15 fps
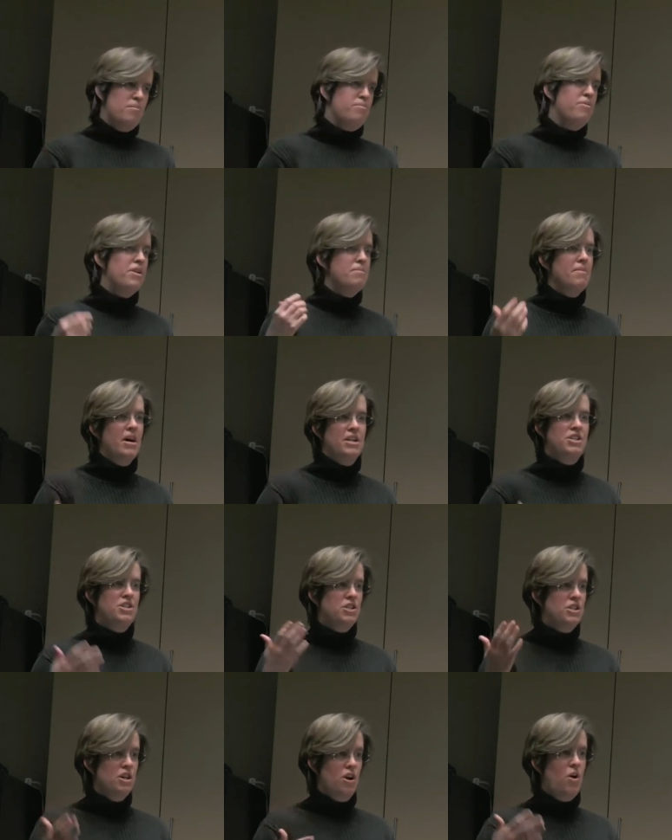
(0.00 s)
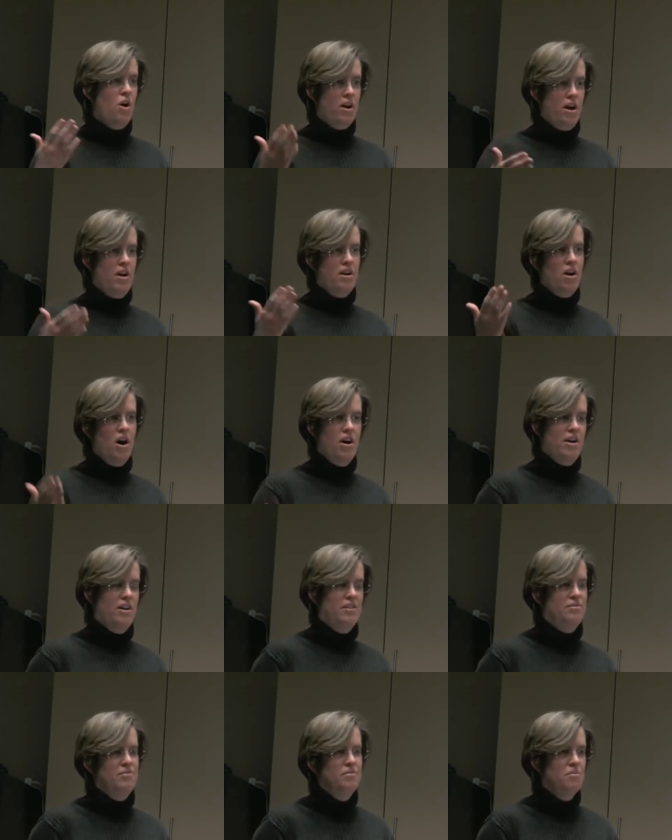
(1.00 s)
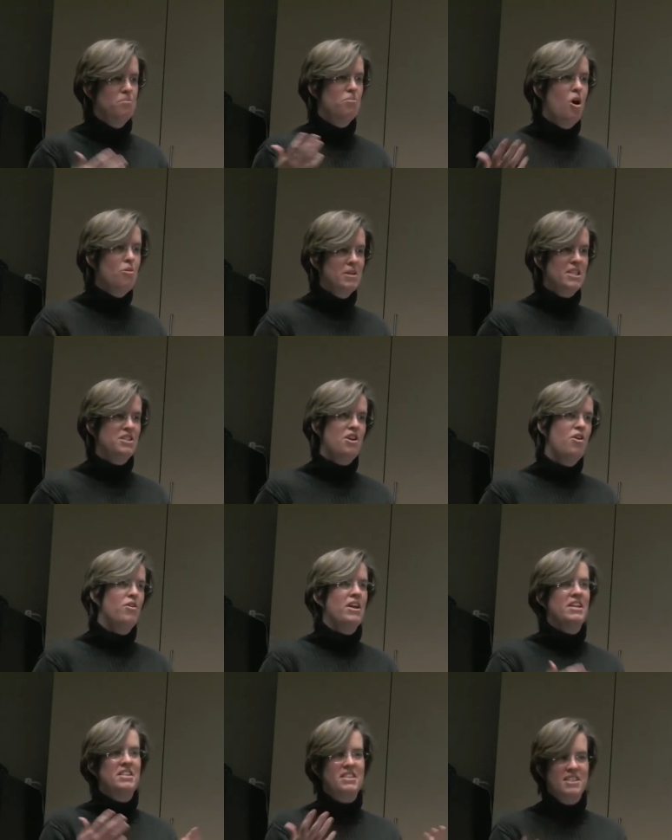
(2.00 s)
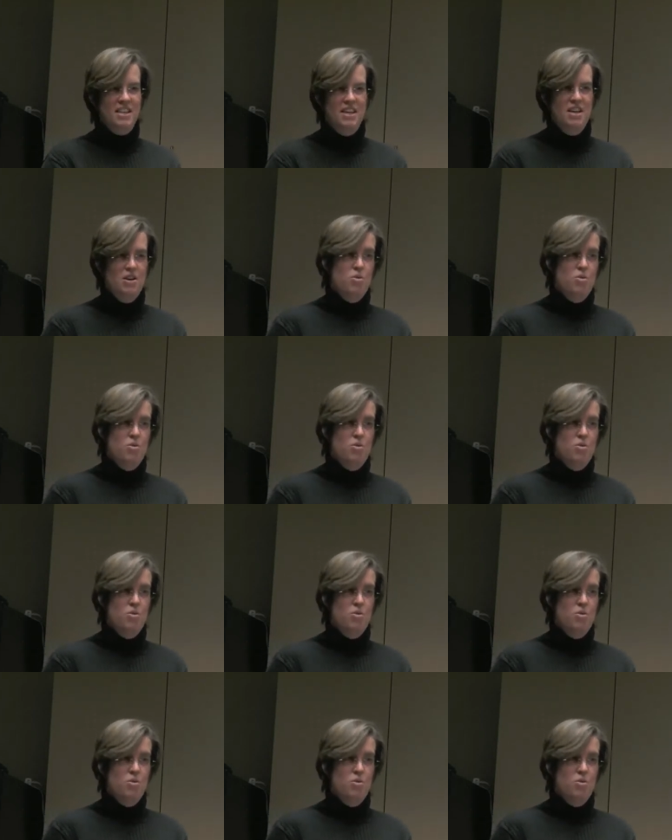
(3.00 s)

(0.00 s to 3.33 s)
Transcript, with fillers: pretty much, you know, on a, on a moment's notice,